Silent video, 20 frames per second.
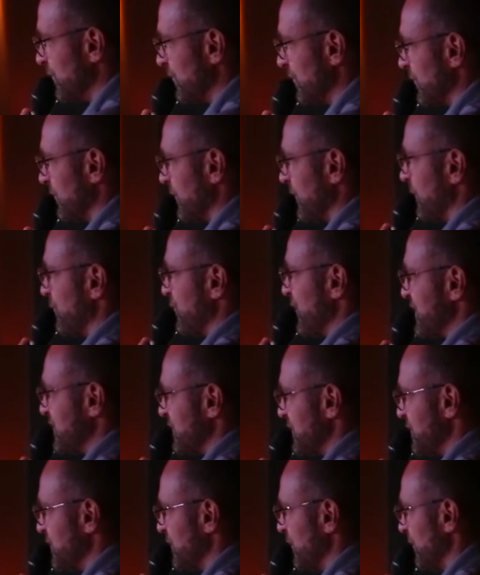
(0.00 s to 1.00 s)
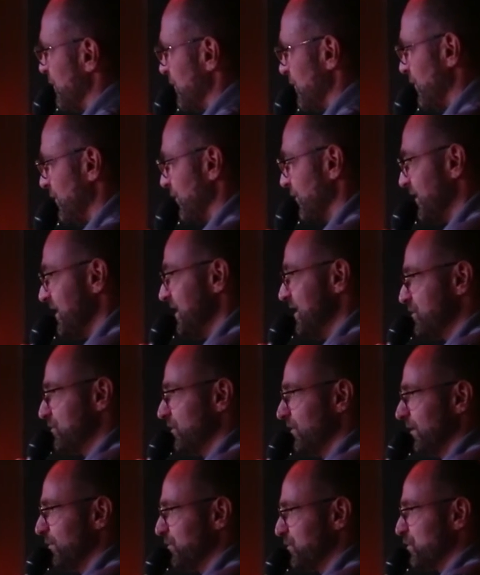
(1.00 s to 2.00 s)
or compressors or on
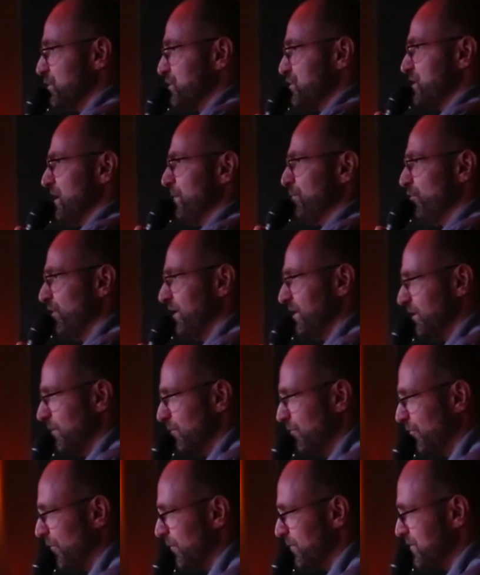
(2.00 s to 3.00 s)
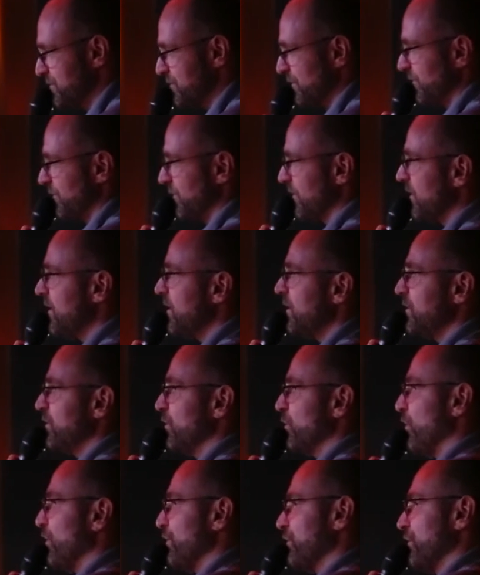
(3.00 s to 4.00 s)
each of them to separate them from each other.
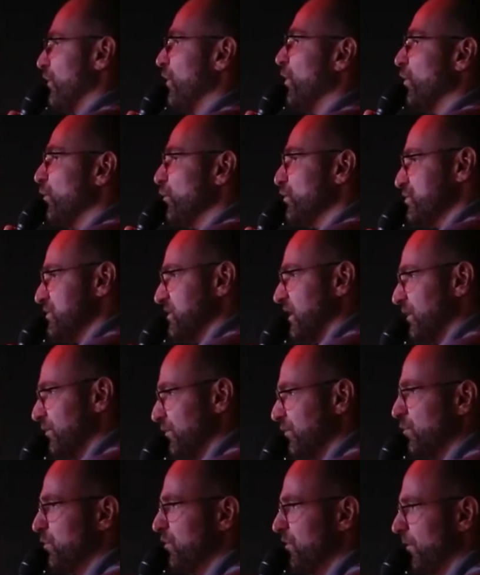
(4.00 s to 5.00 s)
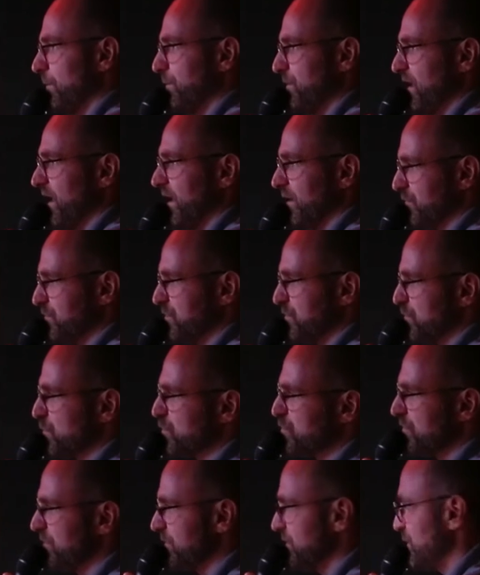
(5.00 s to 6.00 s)
You want the whole sound of the piano. So
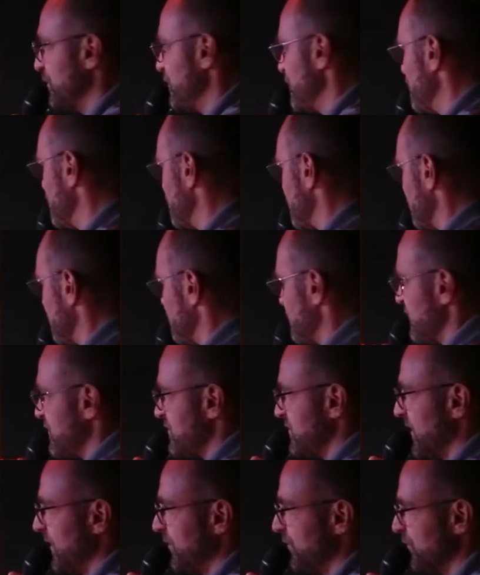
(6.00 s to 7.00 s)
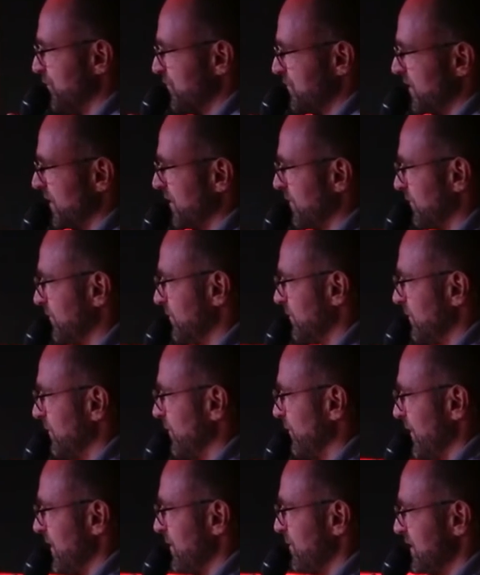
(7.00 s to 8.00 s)
usually you use a stereo set
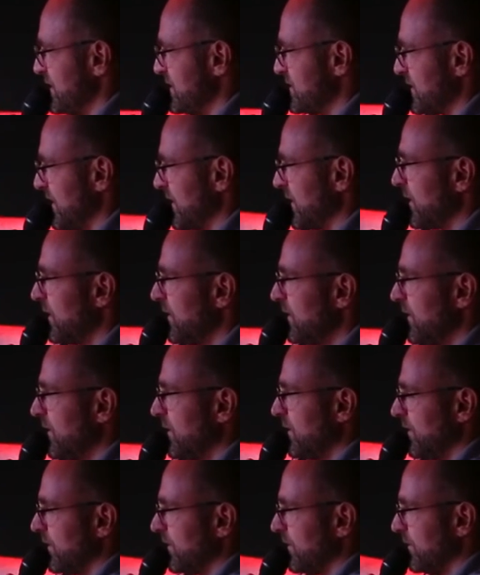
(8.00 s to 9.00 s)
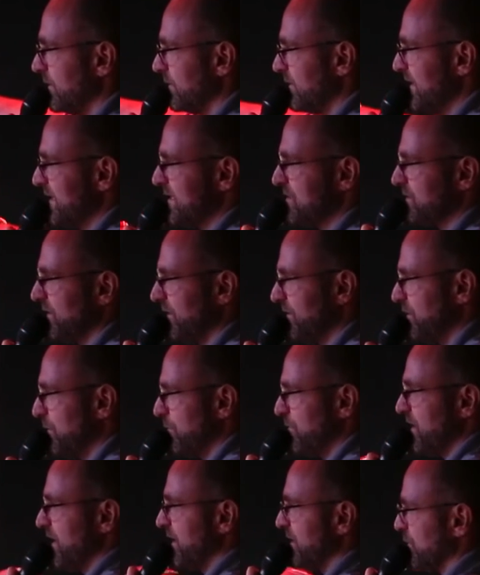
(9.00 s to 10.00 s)
or AB set inside
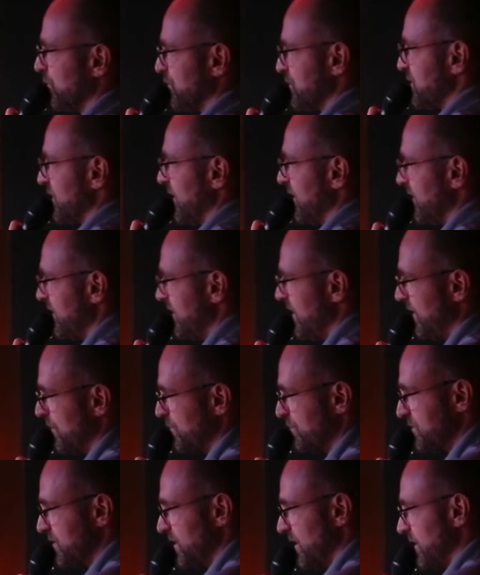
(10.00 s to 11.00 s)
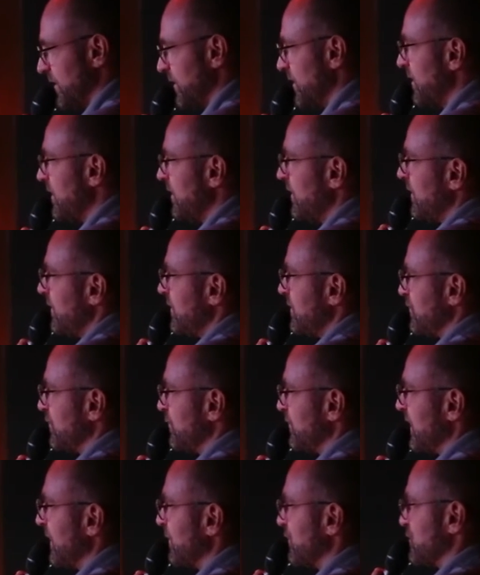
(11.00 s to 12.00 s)
the piano or slightly outside
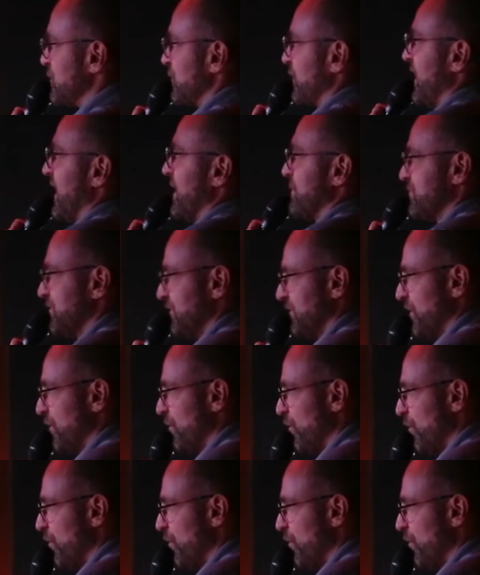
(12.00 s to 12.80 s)
to be able to capture the